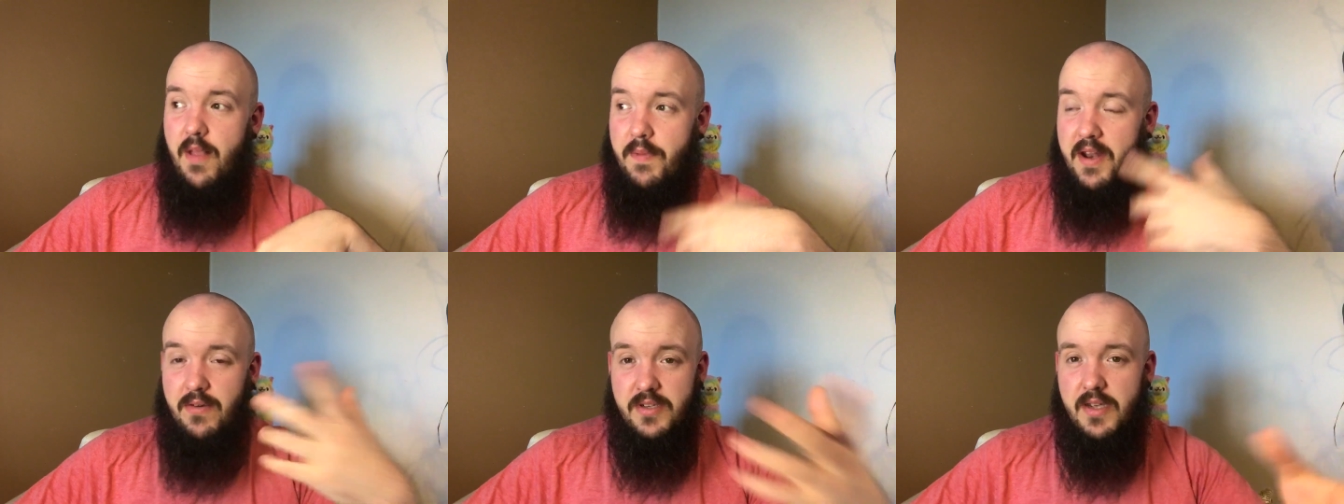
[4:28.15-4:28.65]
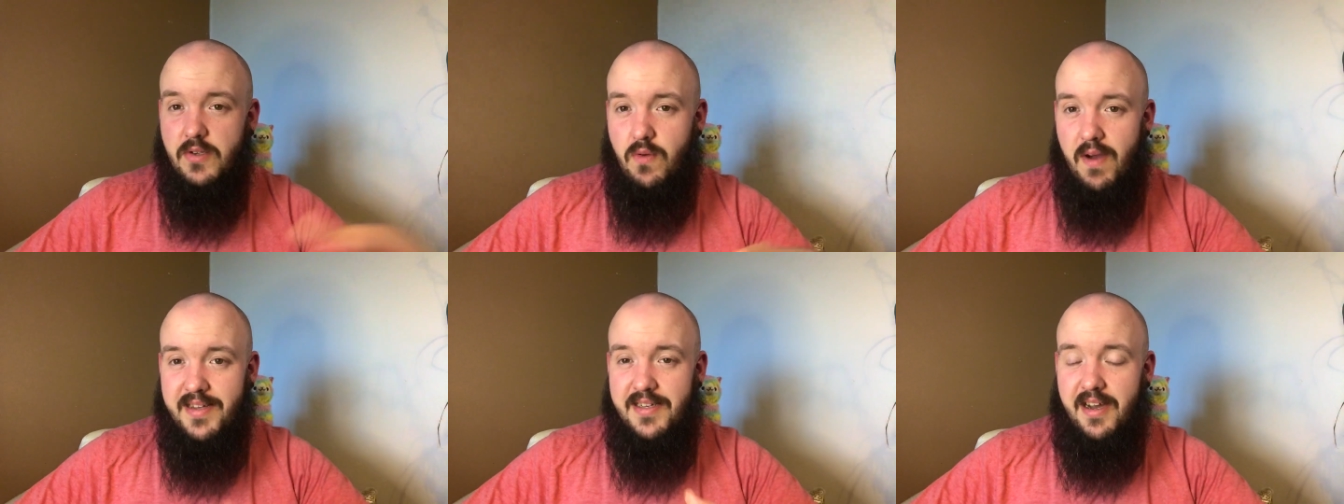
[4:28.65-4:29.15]
But it also has
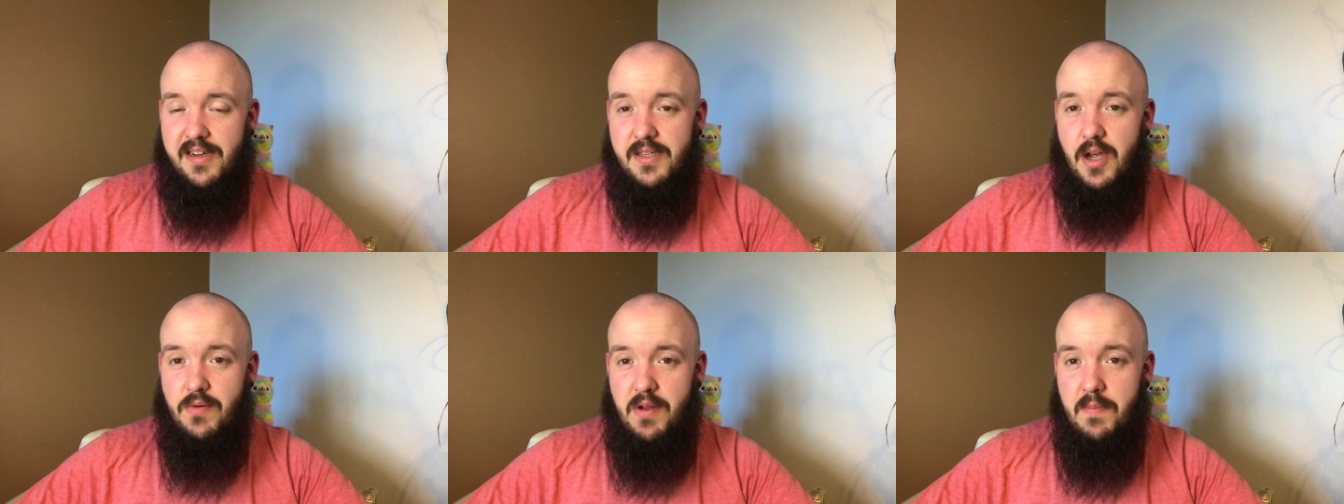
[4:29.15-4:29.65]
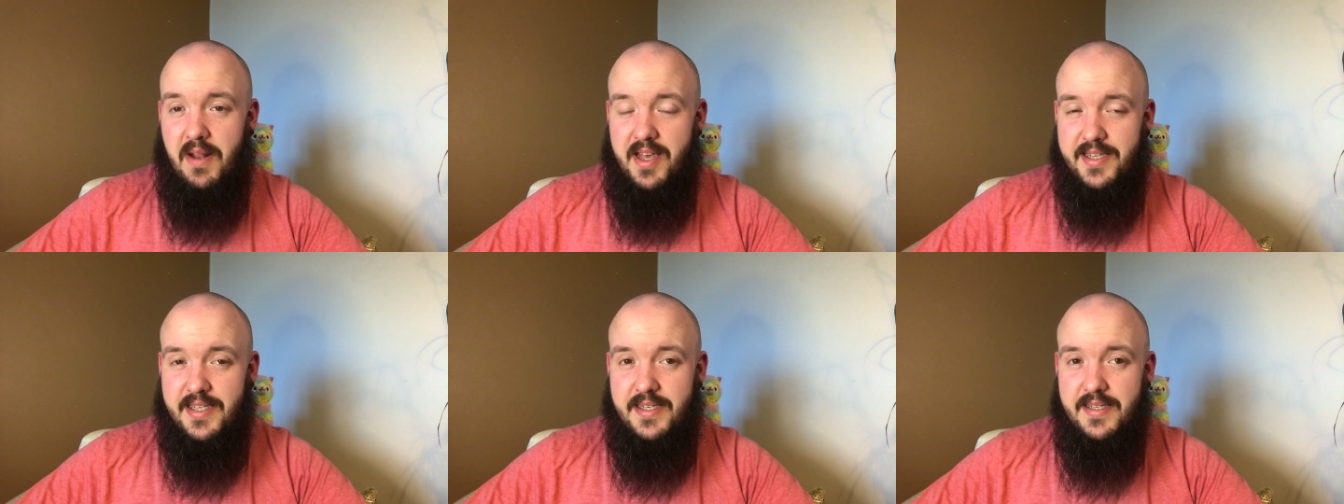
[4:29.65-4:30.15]
quite a dark tone in
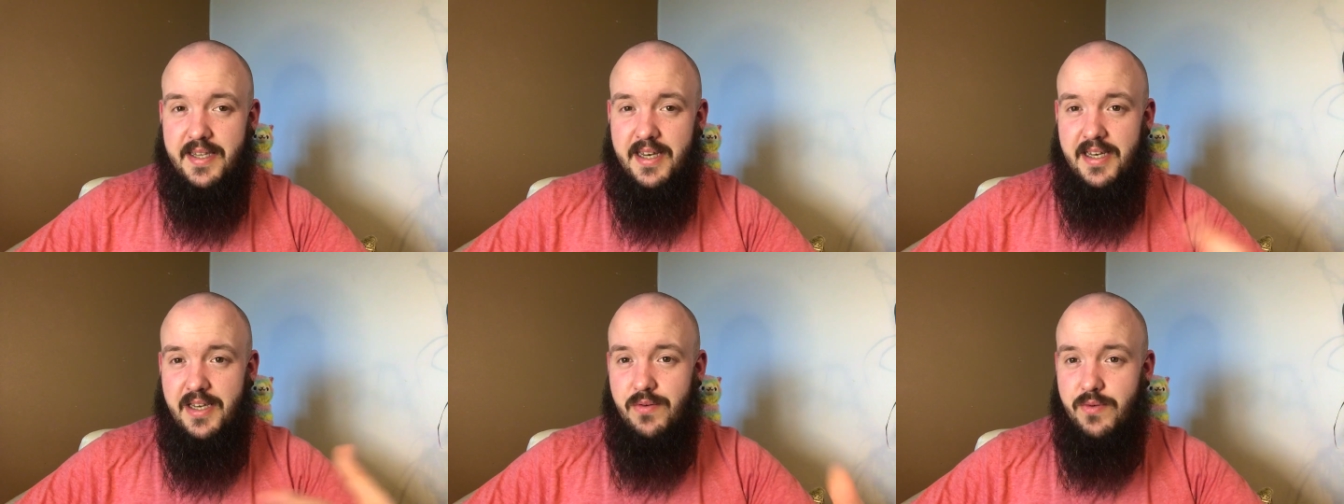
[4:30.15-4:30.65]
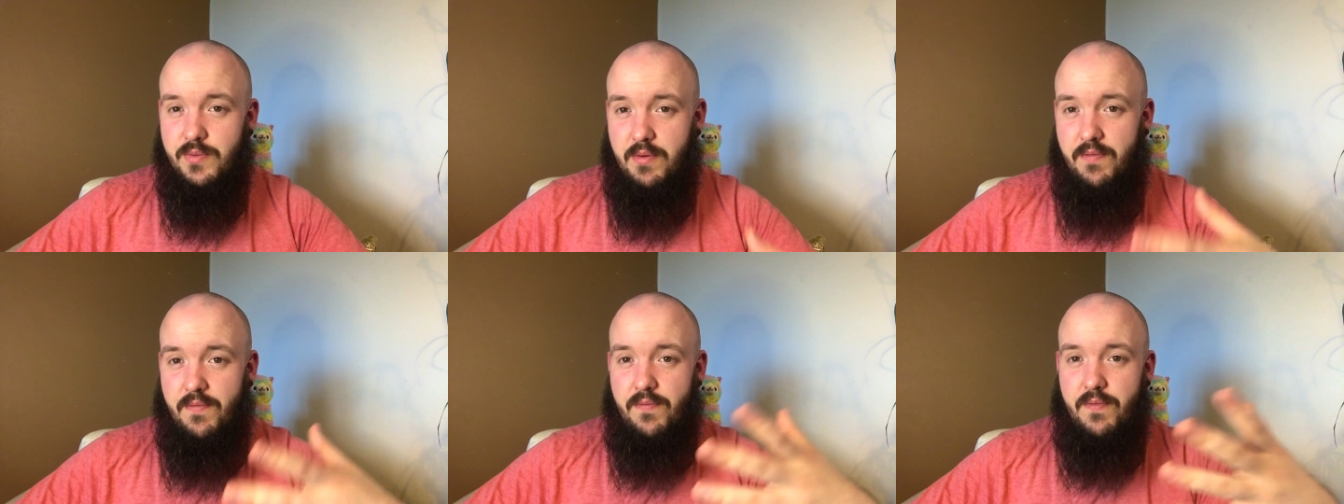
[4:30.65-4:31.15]
places. And it deals
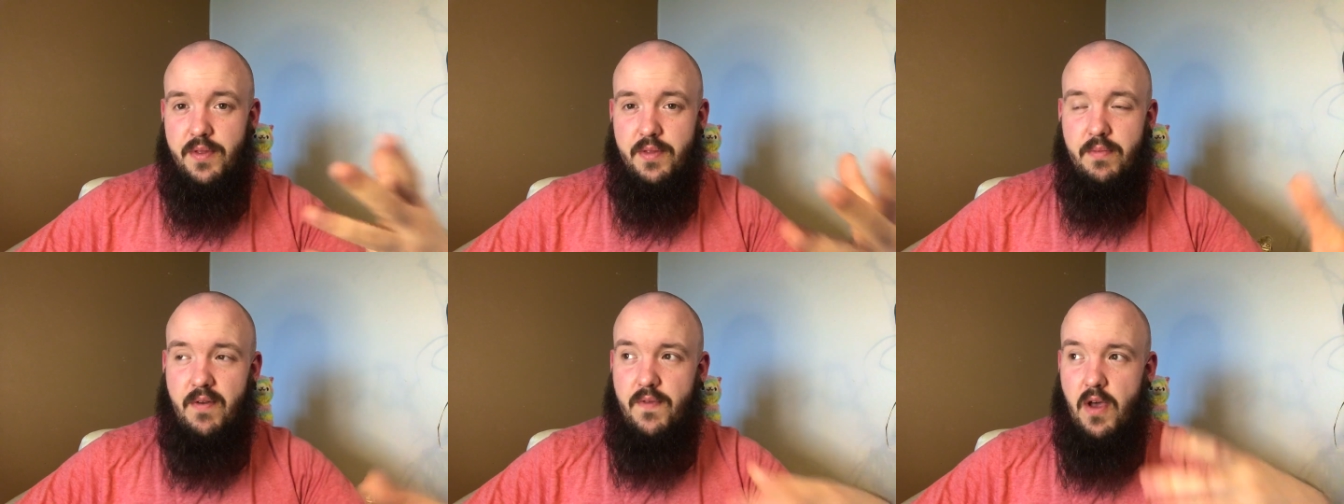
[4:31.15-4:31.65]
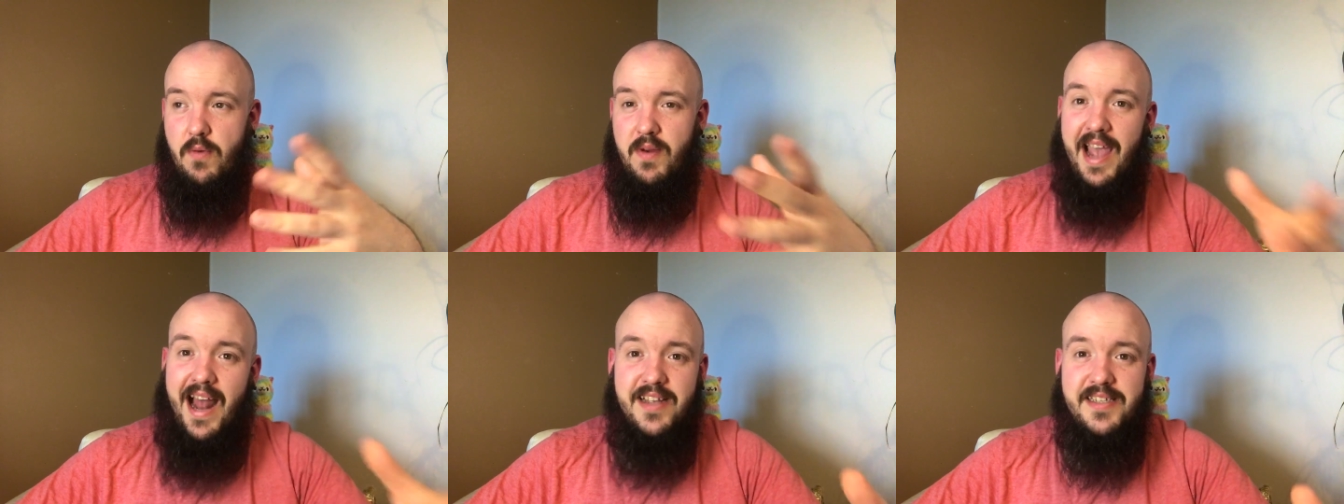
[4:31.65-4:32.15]
with, with her
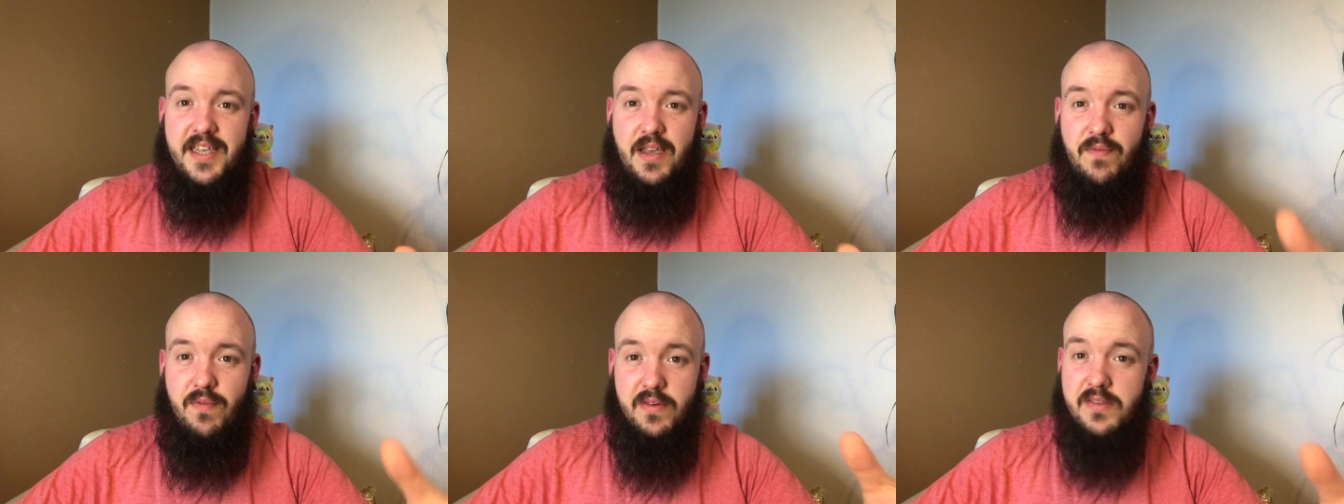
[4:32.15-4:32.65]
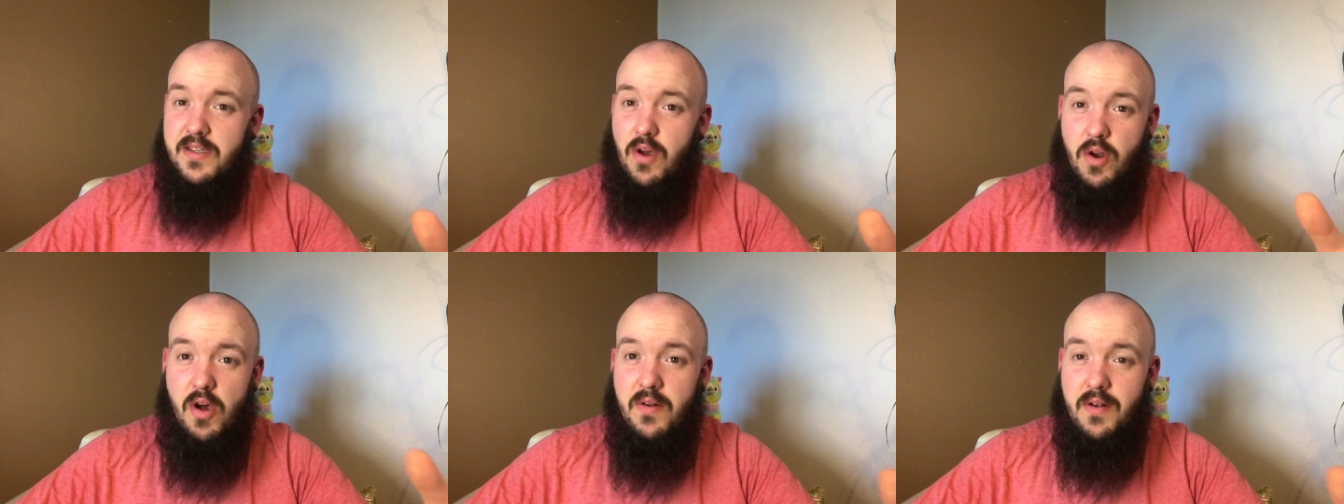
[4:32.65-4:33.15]
reality of what's
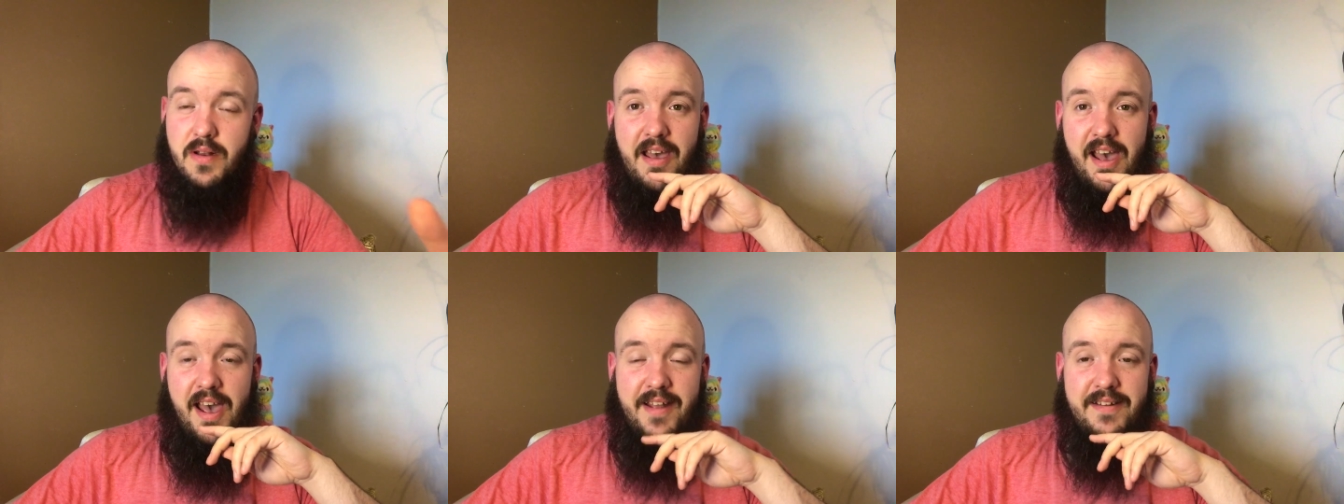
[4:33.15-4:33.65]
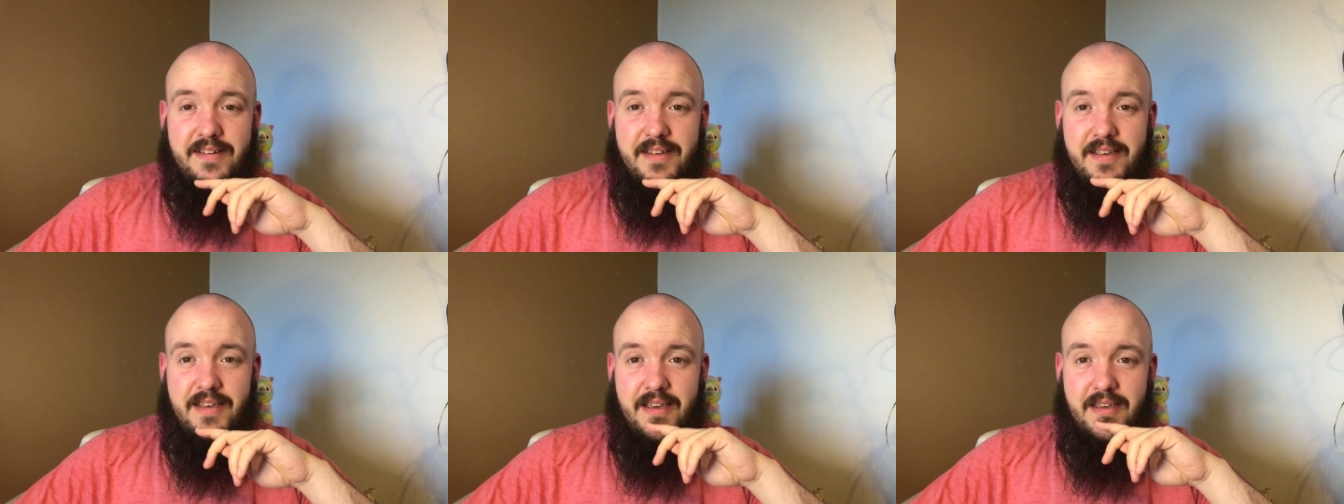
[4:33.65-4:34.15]
gone on.
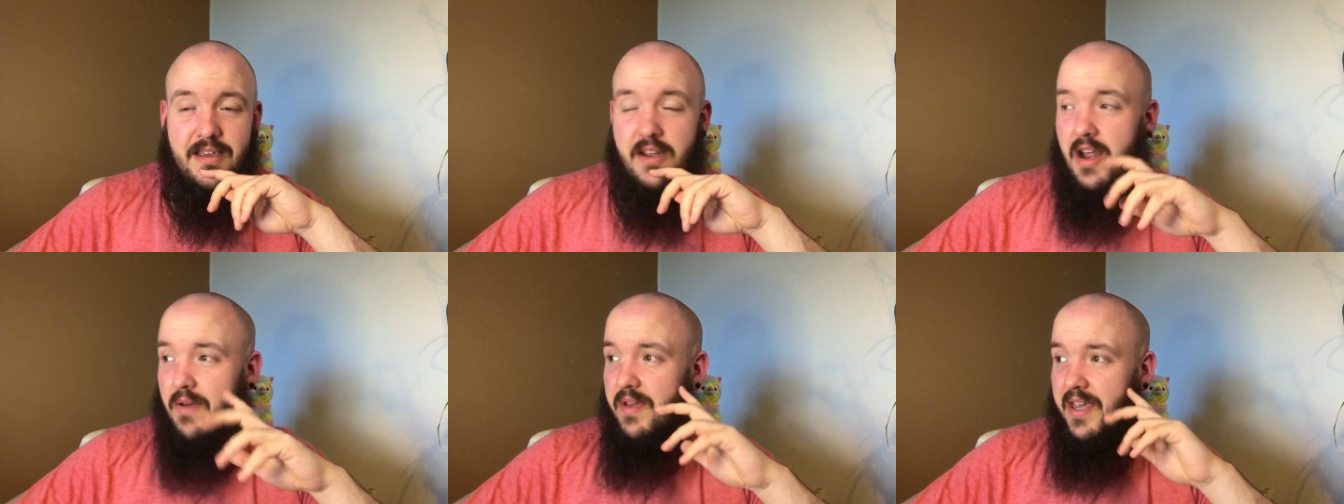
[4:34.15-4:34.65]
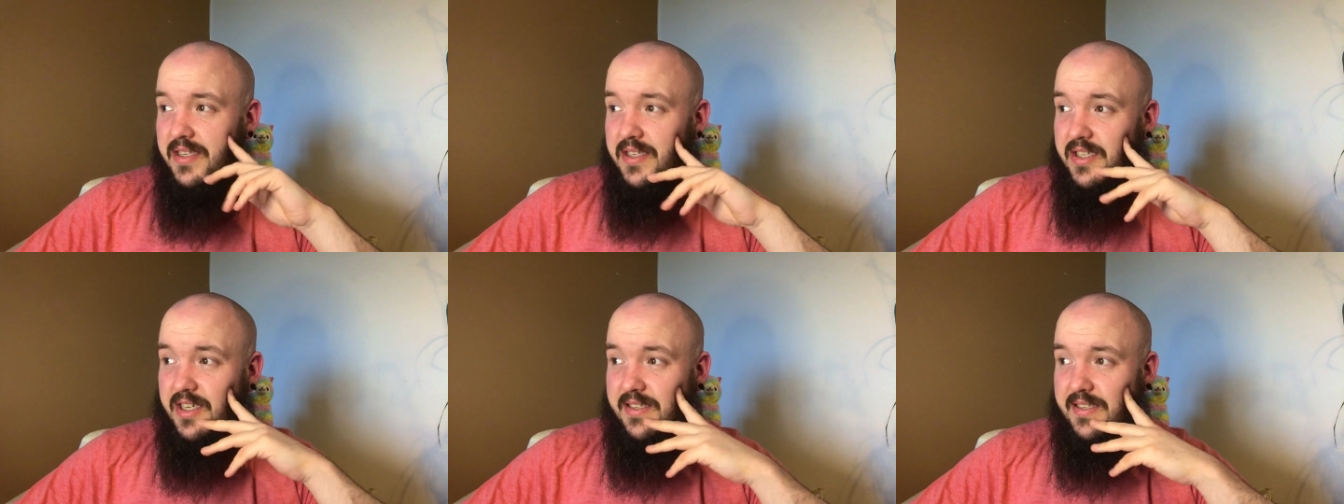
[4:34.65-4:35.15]
And, you know, it's
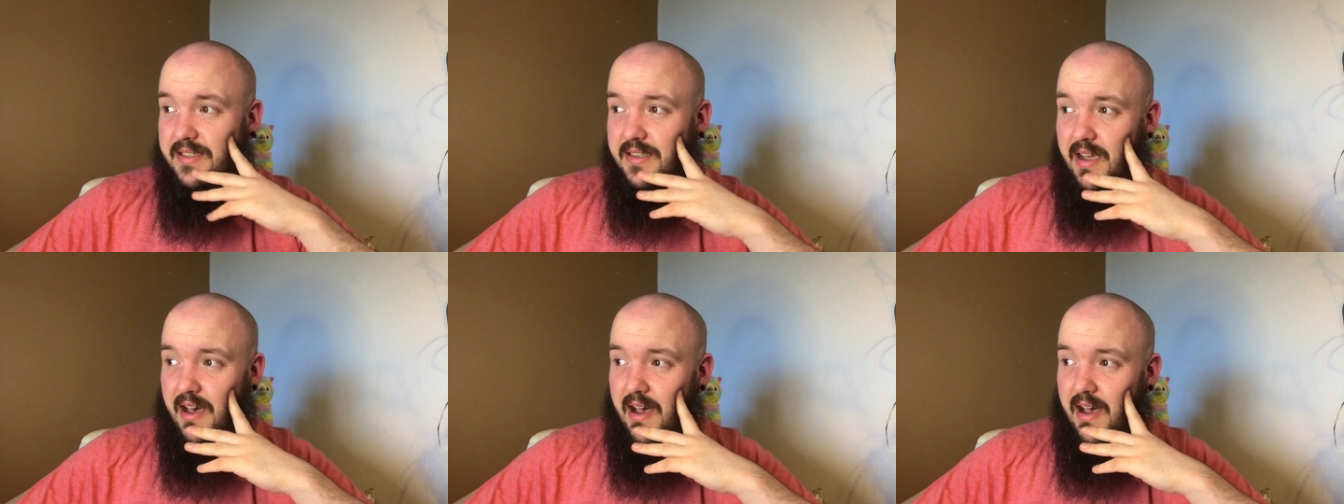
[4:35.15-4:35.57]
just...